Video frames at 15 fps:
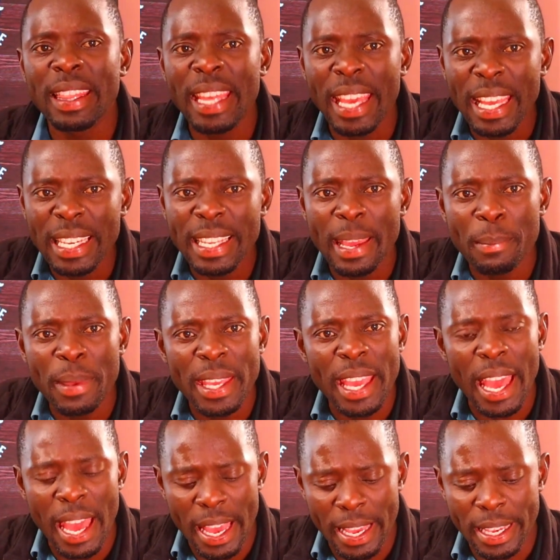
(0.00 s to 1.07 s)
the end game
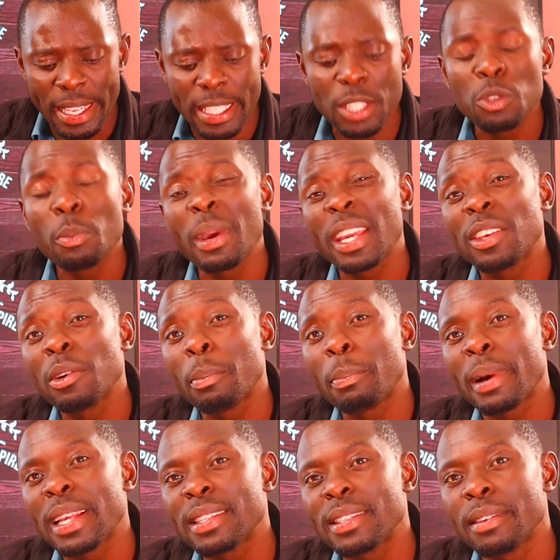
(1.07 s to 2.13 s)
here is to make your
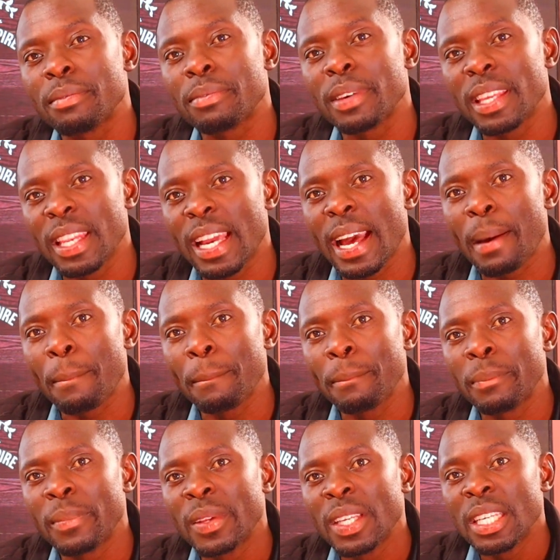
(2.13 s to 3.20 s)
passive
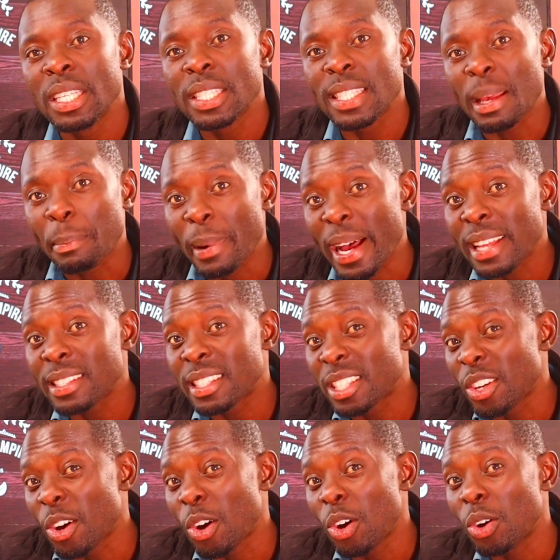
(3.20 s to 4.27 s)
income
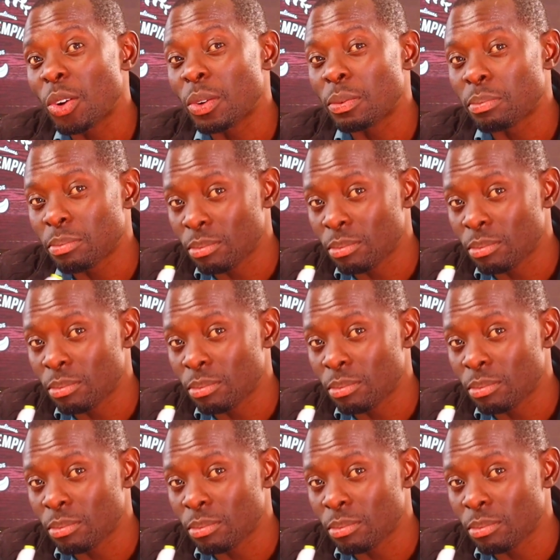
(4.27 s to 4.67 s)
surpass your